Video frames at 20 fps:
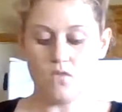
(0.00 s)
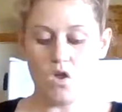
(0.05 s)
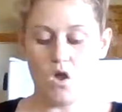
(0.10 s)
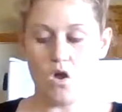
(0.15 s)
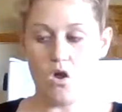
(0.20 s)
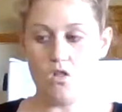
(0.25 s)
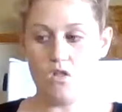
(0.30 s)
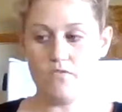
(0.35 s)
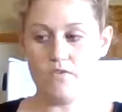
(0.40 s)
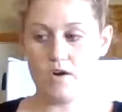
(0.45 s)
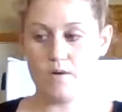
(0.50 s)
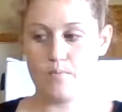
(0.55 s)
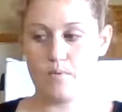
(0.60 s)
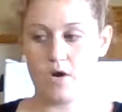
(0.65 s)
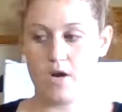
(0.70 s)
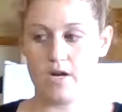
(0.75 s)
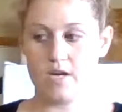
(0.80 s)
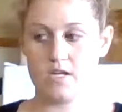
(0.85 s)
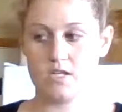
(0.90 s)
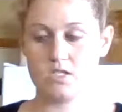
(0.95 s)
all of our
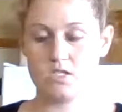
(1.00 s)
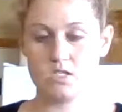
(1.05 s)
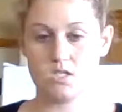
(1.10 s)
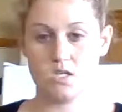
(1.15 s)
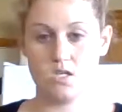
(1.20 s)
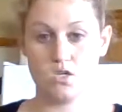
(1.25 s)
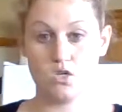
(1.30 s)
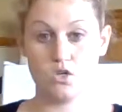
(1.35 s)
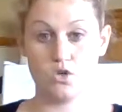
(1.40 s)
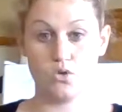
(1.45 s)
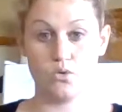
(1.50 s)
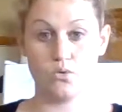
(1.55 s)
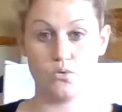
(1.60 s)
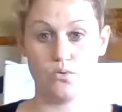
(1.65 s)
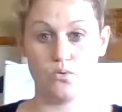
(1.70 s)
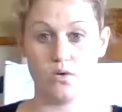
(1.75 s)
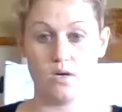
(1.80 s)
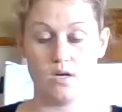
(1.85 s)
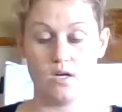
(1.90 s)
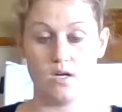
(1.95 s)
products
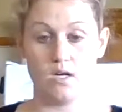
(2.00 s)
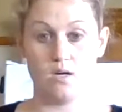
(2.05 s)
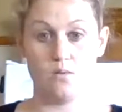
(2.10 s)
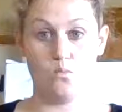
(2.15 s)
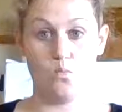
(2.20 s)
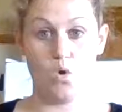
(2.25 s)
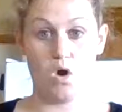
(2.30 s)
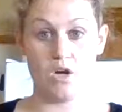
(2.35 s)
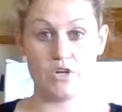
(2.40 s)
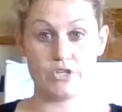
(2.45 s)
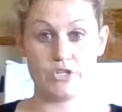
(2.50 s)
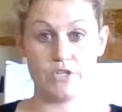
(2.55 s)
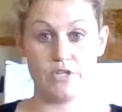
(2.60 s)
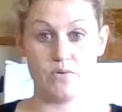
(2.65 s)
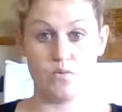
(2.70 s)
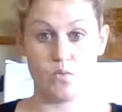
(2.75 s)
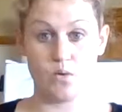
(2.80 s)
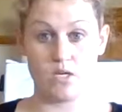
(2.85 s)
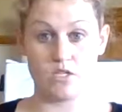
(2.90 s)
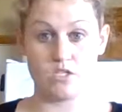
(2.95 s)
you wash in
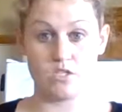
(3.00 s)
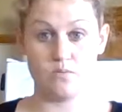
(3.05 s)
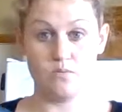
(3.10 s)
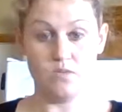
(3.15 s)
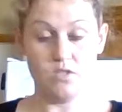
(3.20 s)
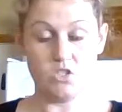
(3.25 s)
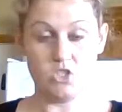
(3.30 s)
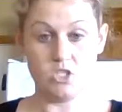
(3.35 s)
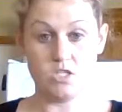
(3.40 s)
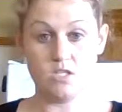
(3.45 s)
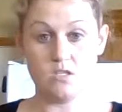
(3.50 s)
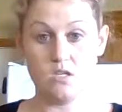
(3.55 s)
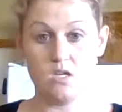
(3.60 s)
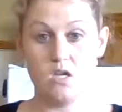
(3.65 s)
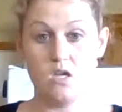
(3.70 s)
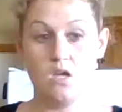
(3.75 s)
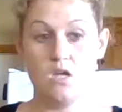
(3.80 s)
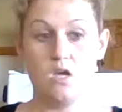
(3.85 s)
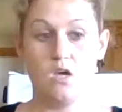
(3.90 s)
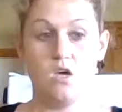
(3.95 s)
the washing machine.
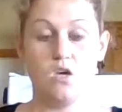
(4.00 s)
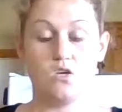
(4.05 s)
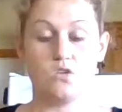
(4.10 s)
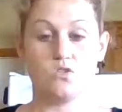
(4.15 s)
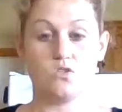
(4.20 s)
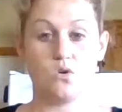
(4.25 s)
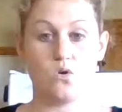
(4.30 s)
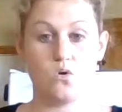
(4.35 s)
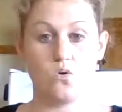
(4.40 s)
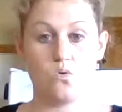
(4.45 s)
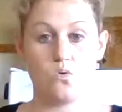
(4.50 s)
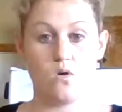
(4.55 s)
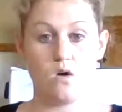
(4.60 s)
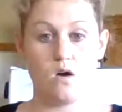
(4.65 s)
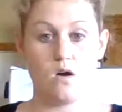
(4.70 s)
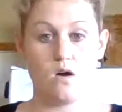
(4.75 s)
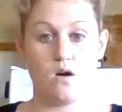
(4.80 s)
So